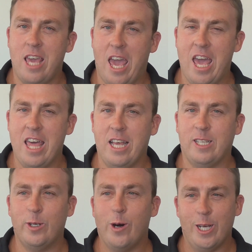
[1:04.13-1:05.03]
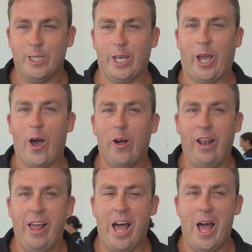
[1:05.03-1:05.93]
Yeah, that's always the goal.
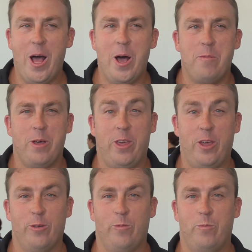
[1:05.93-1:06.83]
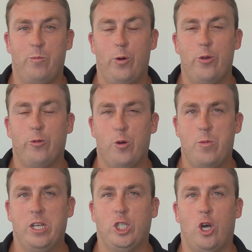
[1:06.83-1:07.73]
I think the boys were
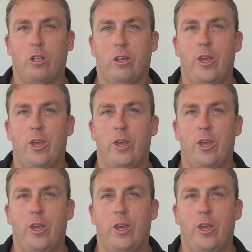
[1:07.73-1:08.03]
a bit shocked.